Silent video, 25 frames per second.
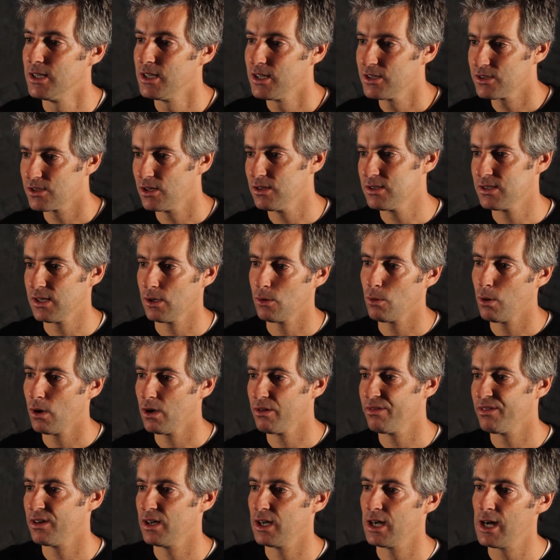So it's a quite
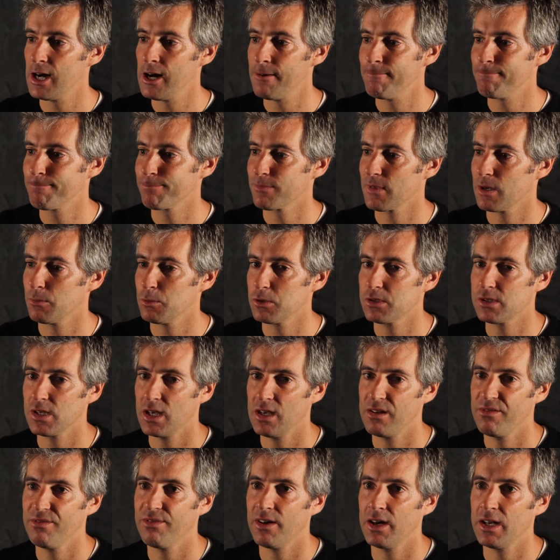of a, I would
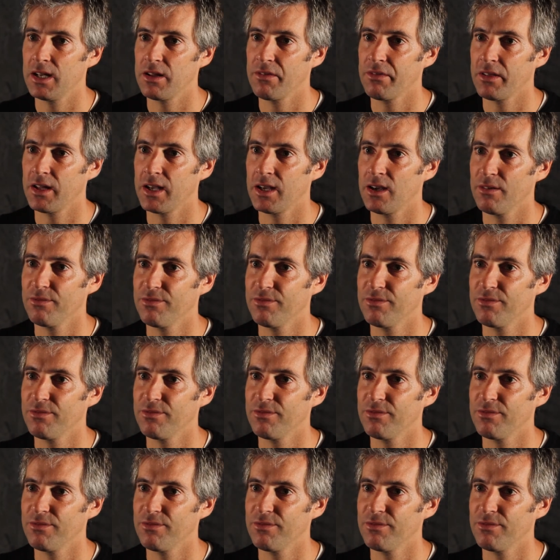say, funny thing,